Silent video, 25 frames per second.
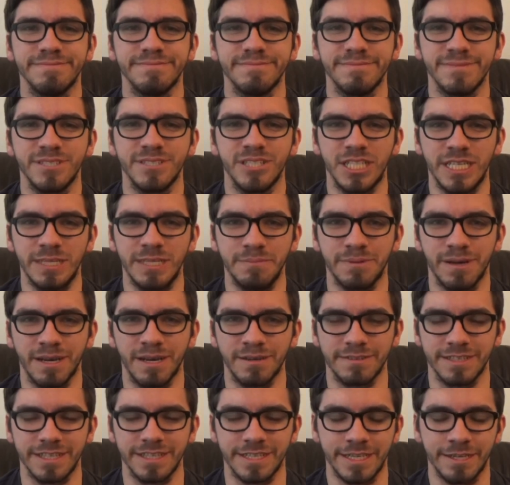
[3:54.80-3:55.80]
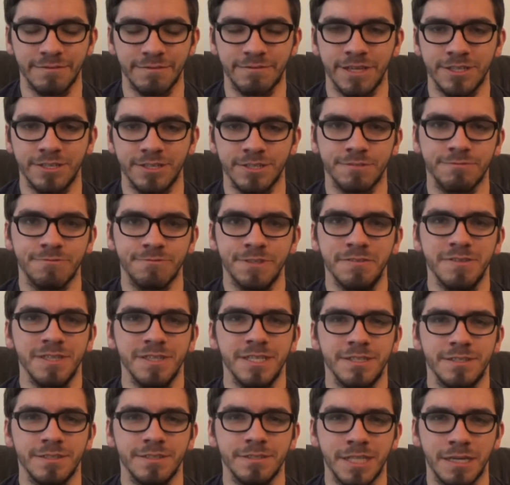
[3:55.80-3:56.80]
cheap, I think, if they just
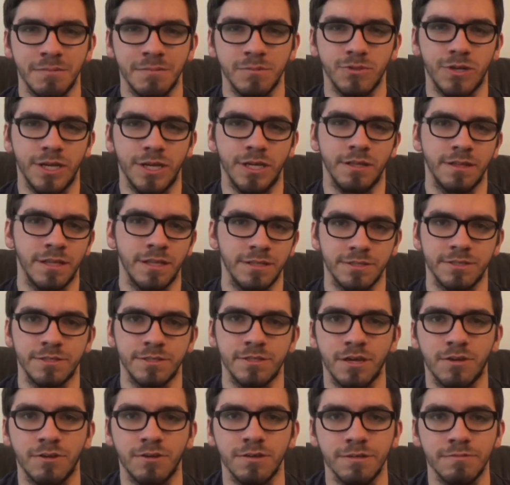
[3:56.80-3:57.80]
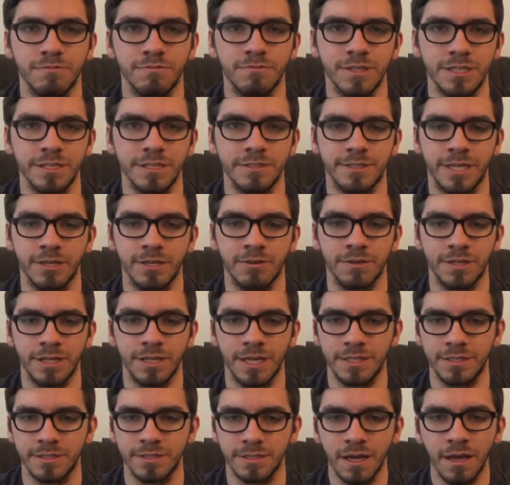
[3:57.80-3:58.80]
re-released the same trailer and then just stuck a release date on the
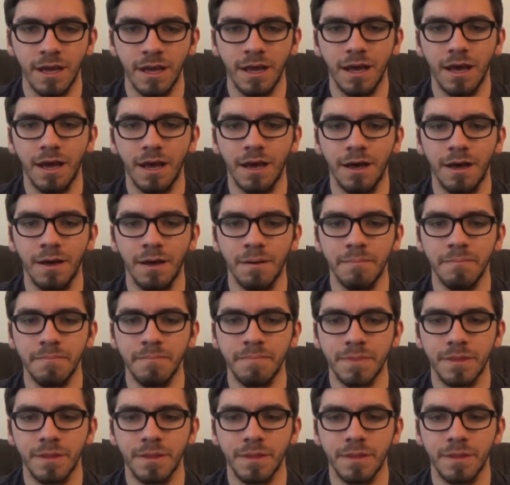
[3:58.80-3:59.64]
end. Um,